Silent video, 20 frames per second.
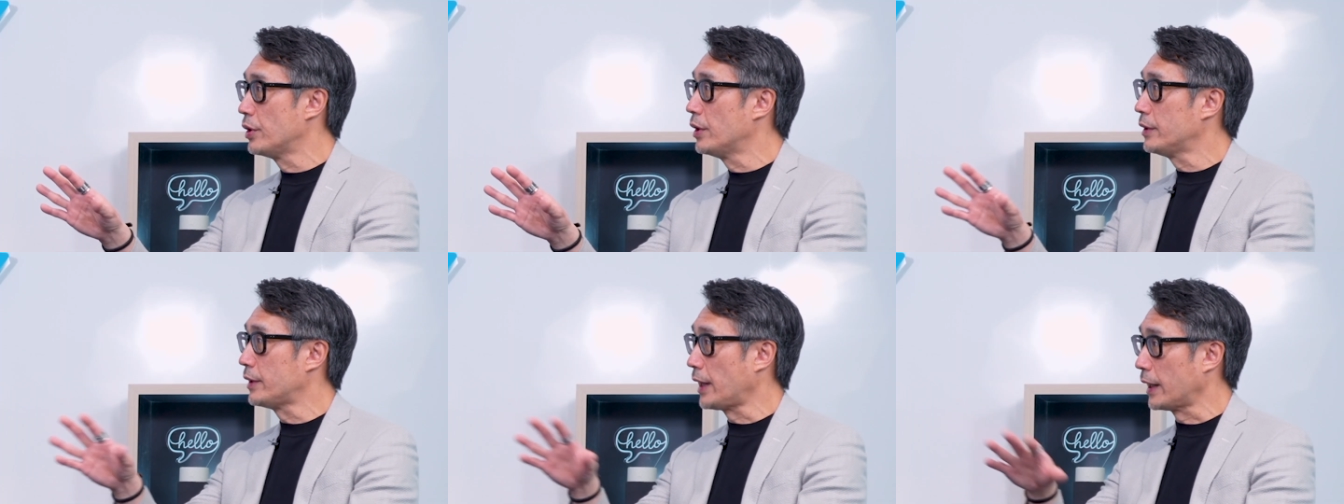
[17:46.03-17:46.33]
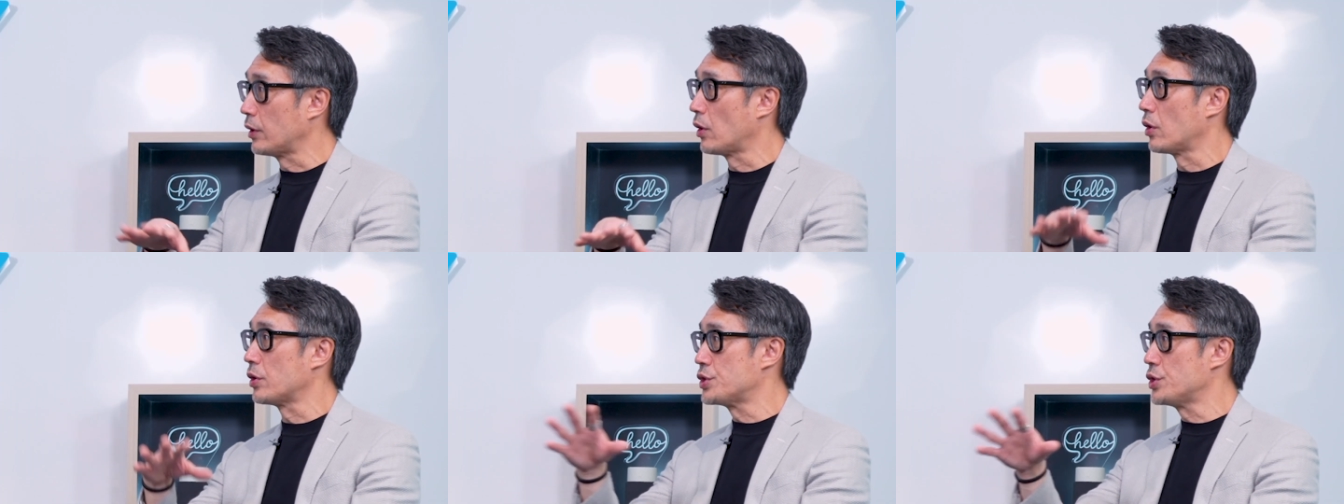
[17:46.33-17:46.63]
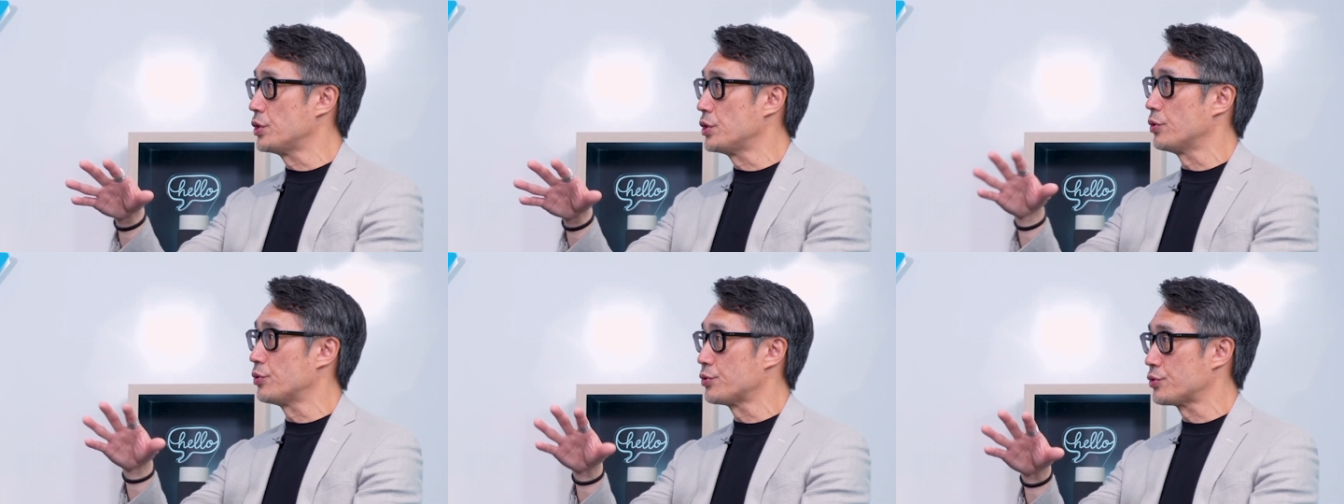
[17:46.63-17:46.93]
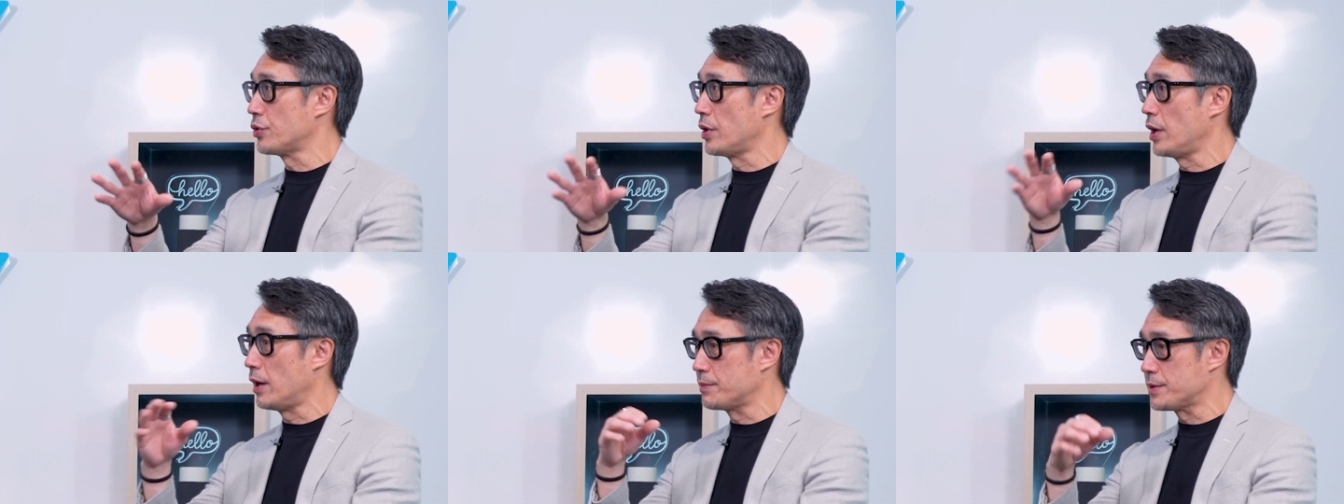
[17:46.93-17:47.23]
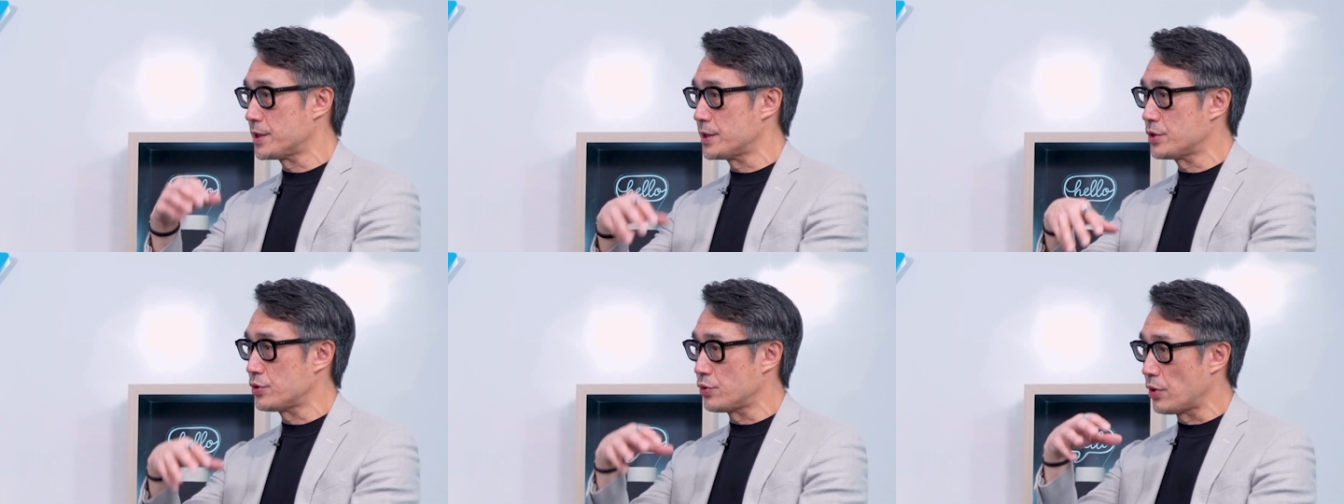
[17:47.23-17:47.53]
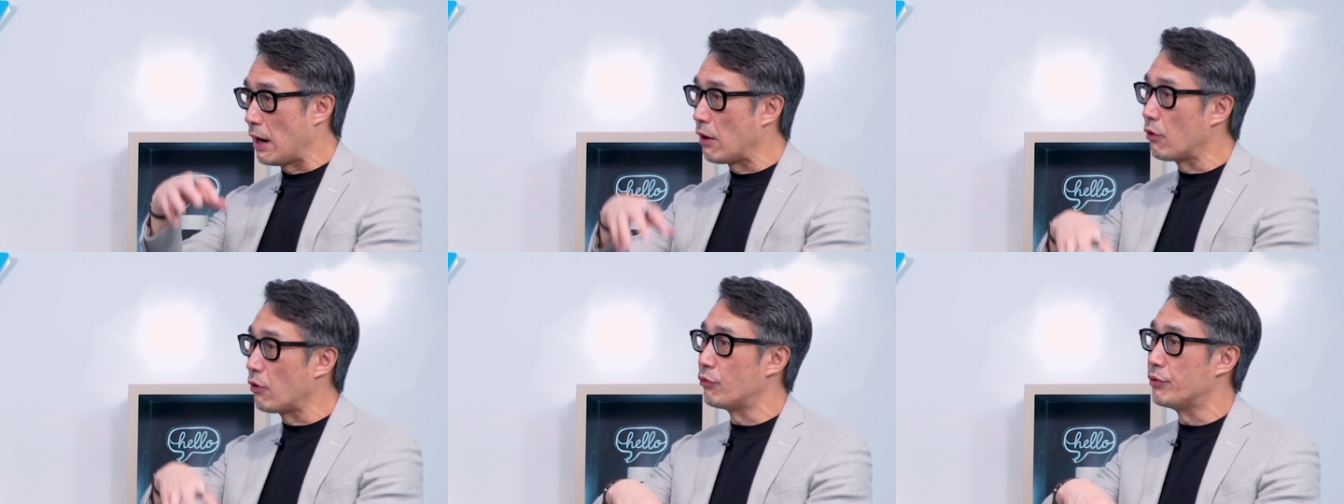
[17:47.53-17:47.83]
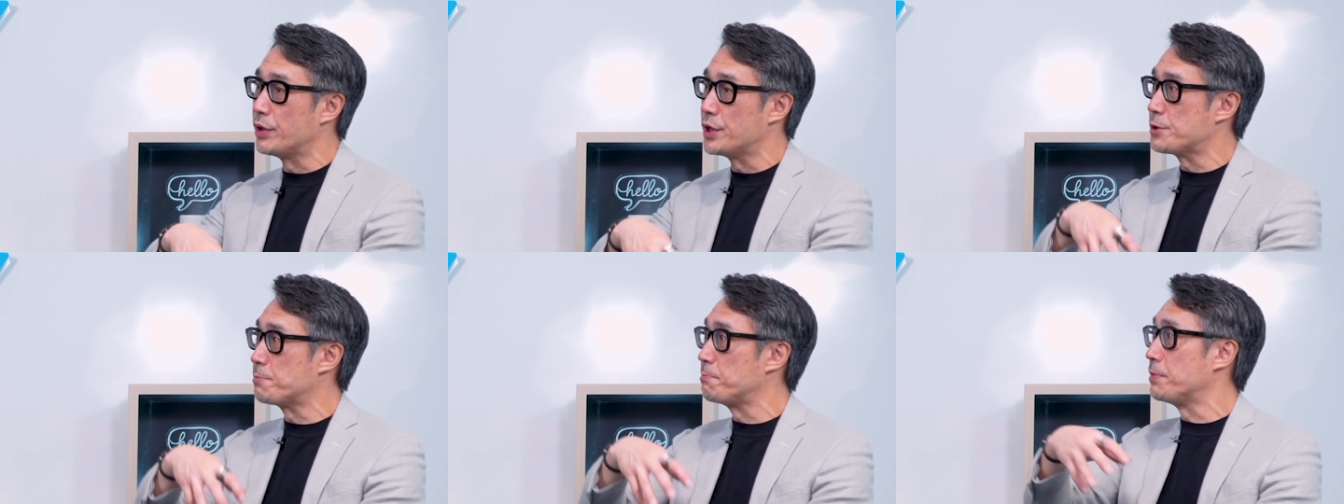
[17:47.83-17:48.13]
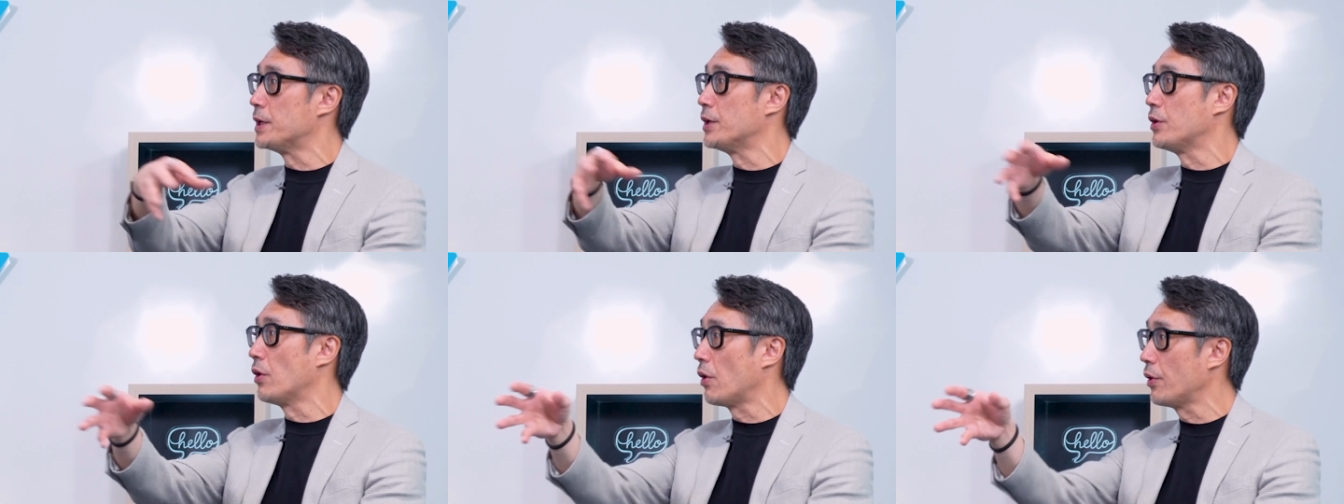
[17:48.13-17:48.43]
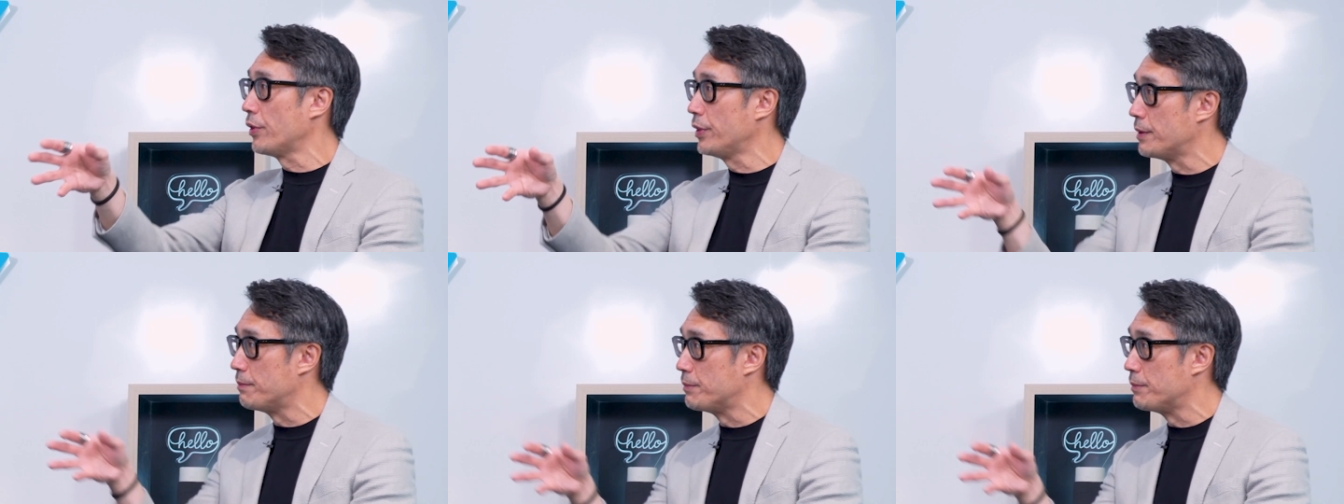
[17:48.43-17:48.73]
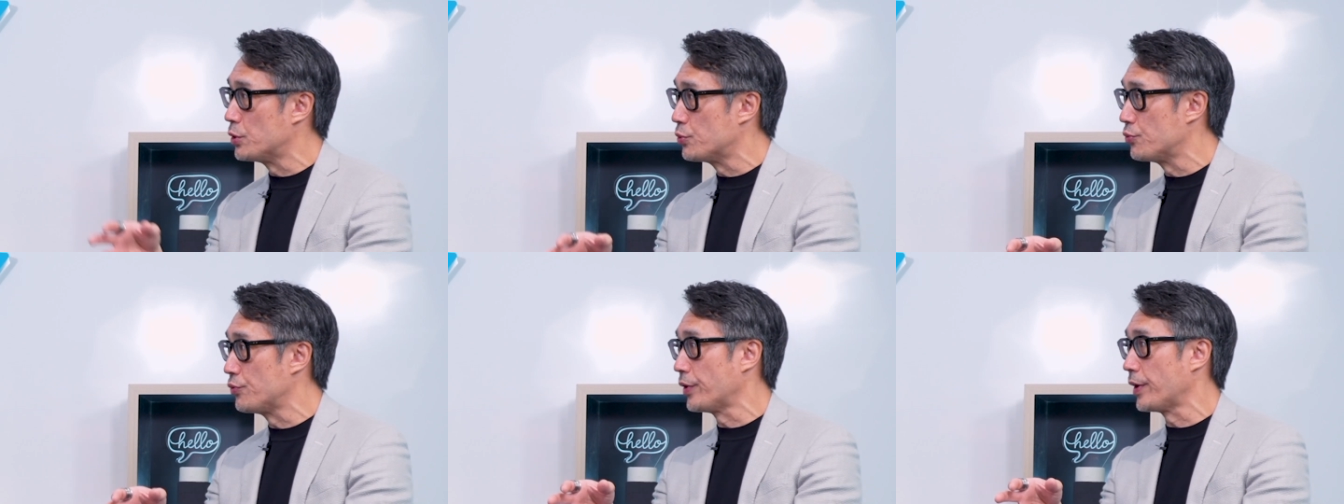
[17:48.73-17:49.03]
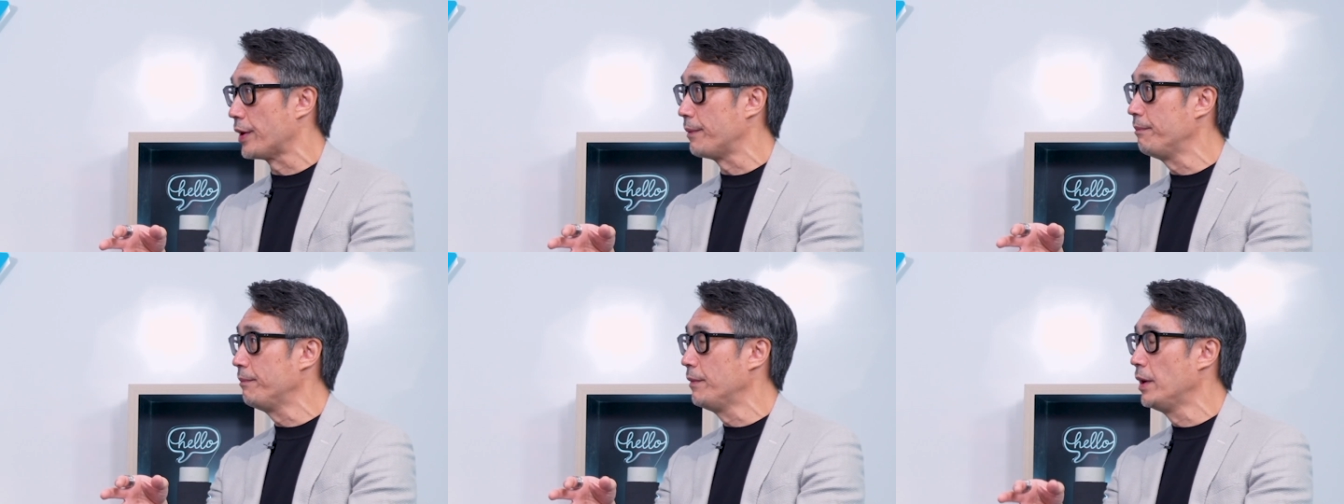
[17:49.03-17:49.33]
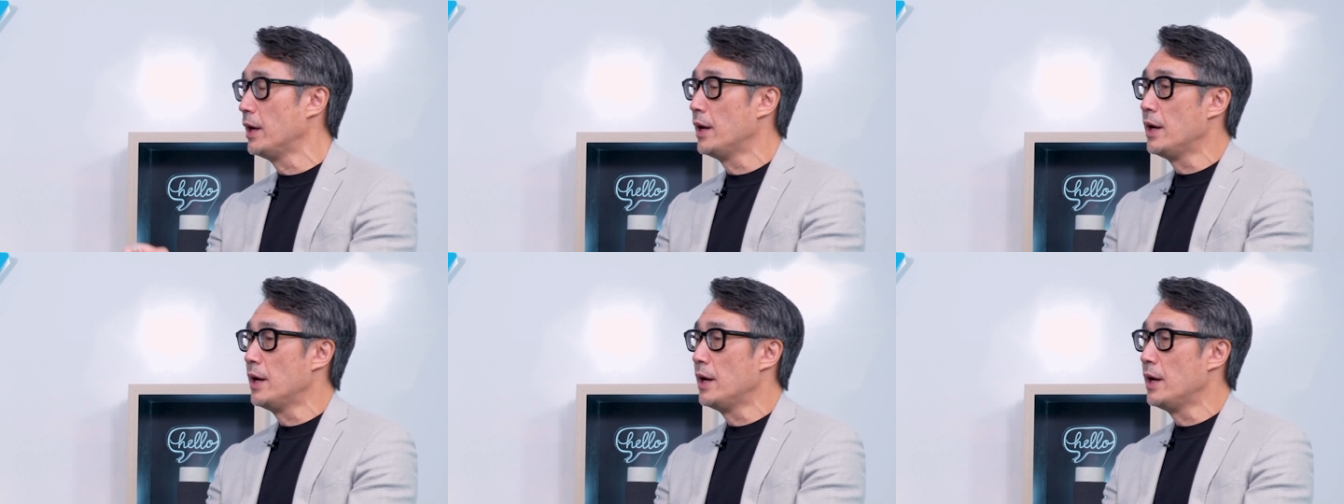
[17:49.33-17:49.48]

Technology also helps us to outreach beyond the museum.